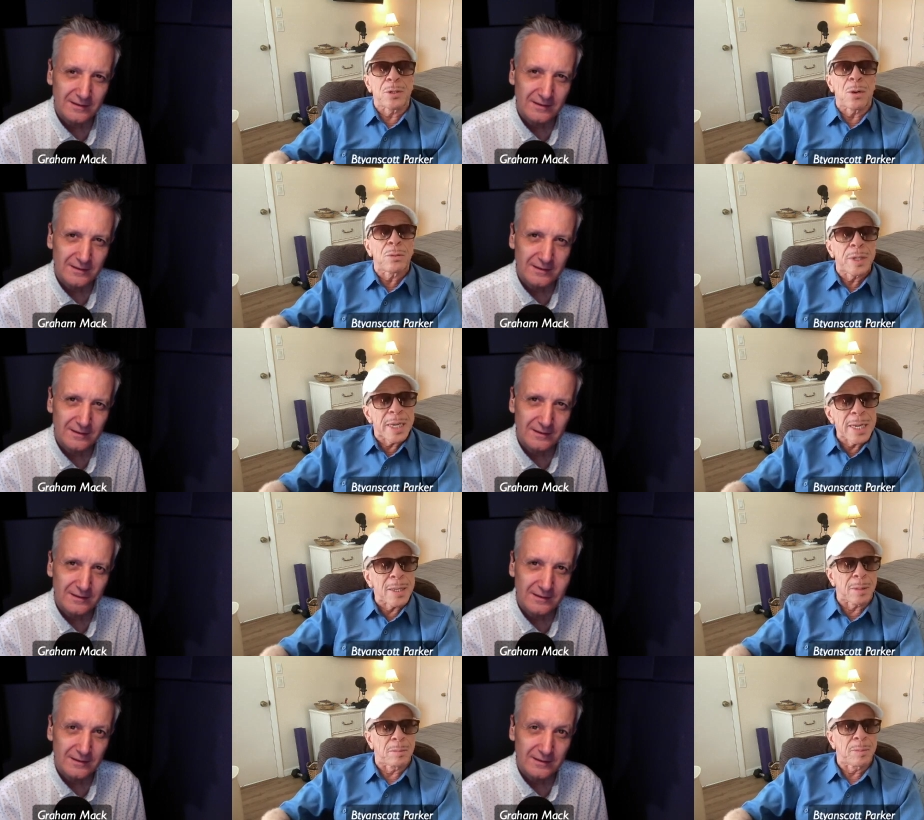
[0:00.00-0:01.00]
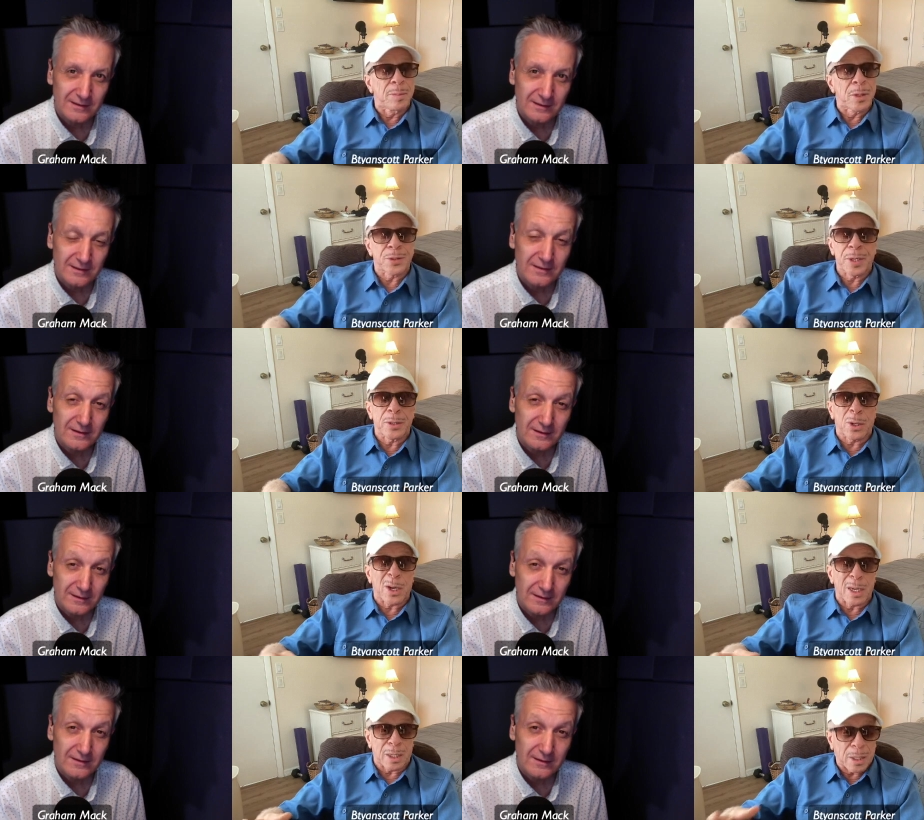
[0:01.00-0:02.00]
Speaker 1: you don't need them. Those things are
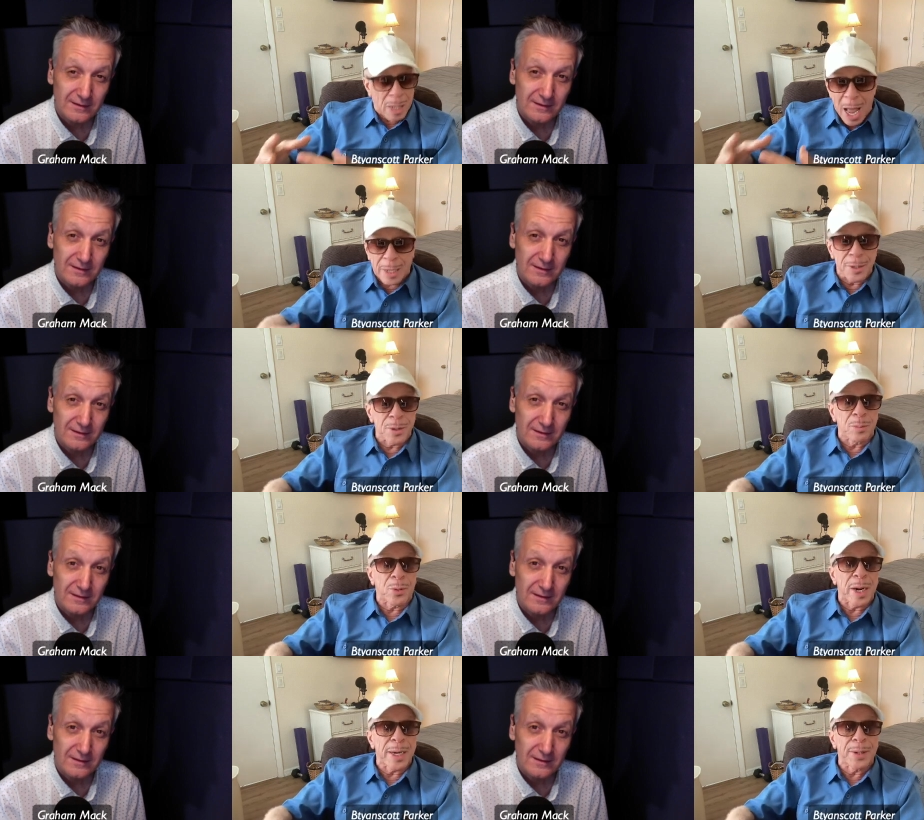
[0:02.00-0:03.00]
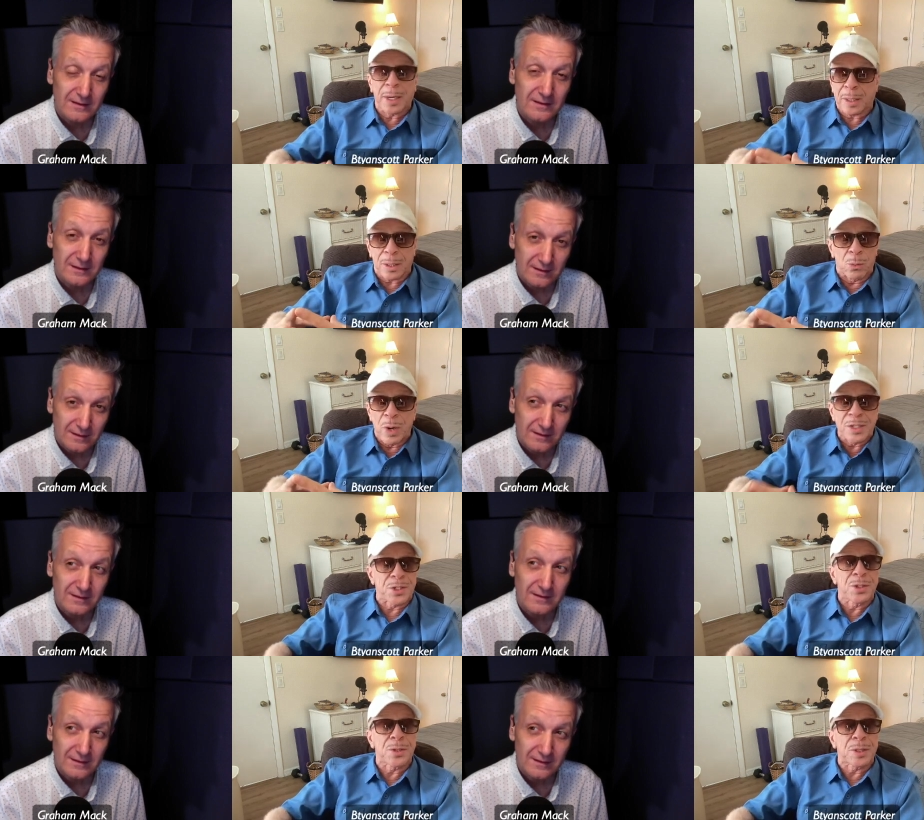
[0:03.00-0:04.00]
clogging your brain. They're
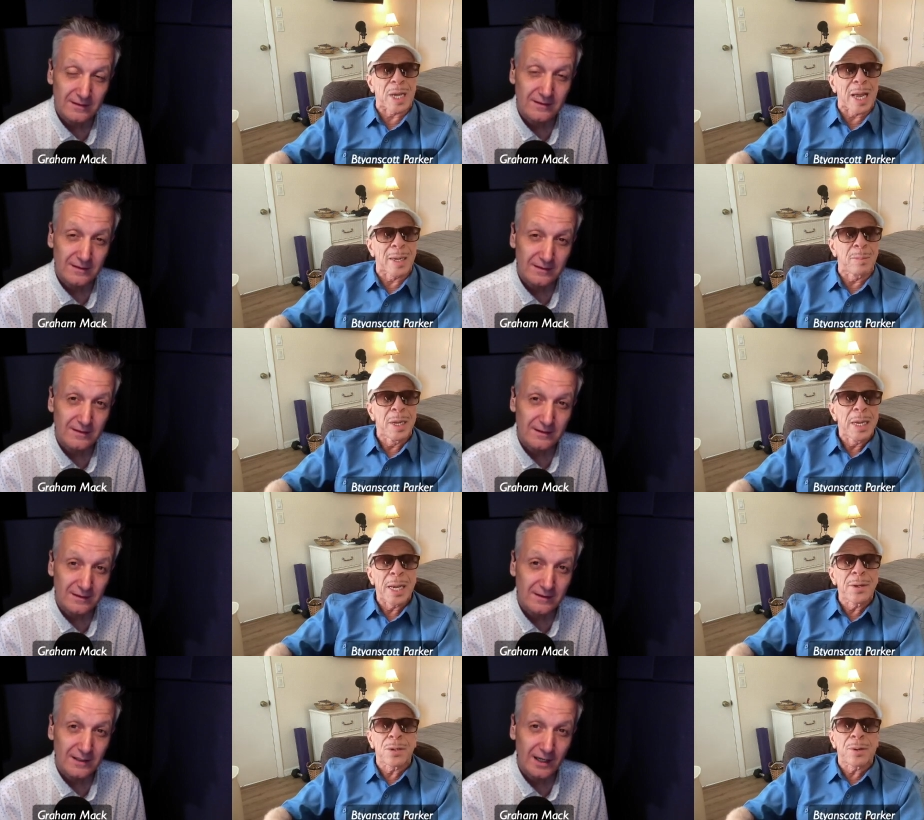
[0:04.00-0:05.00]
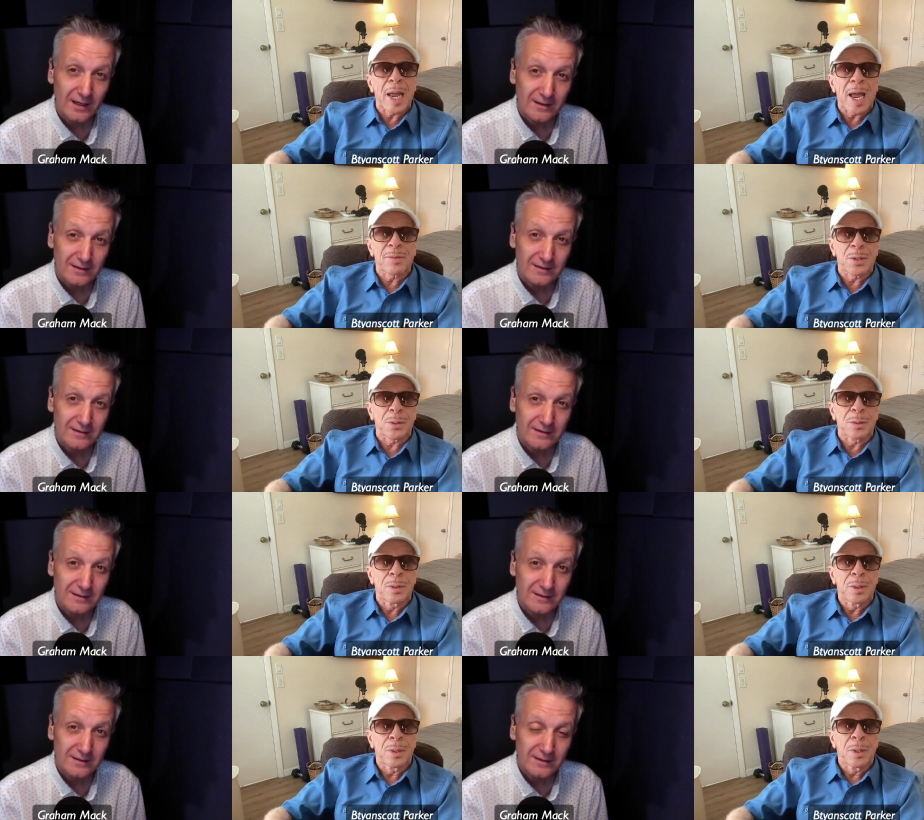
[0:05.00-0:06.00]
wasting your time, and you don't have to.
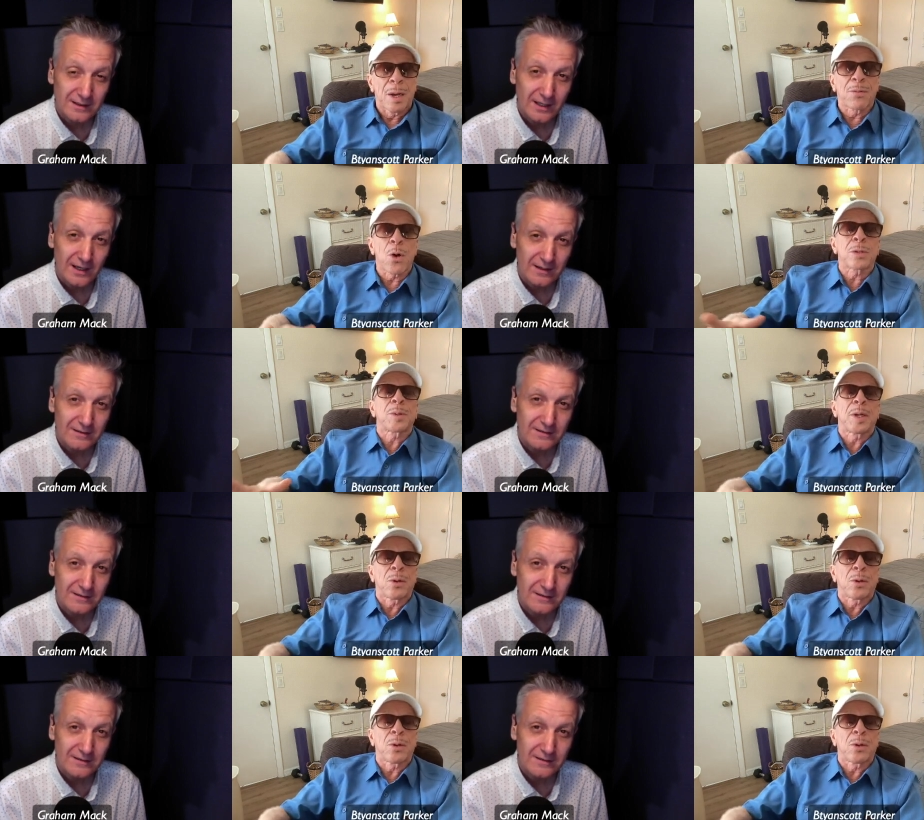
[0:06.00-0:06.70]
Of course, we're